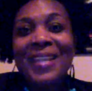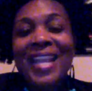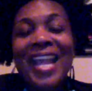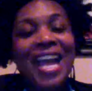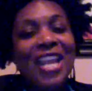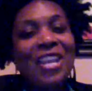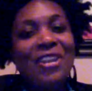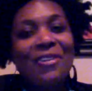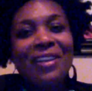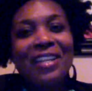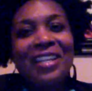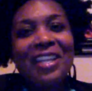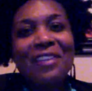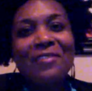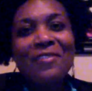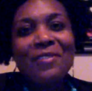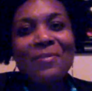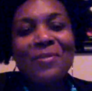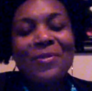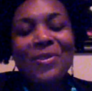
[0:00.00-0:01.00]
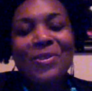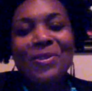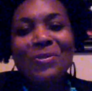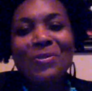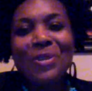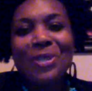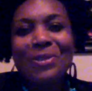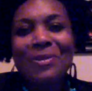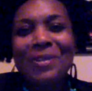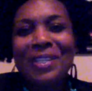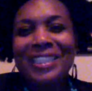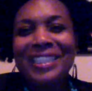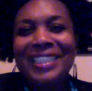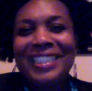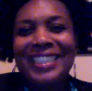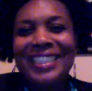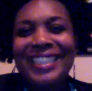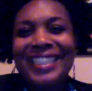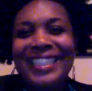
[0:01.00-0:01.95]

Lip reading: I know I gave you more than one question,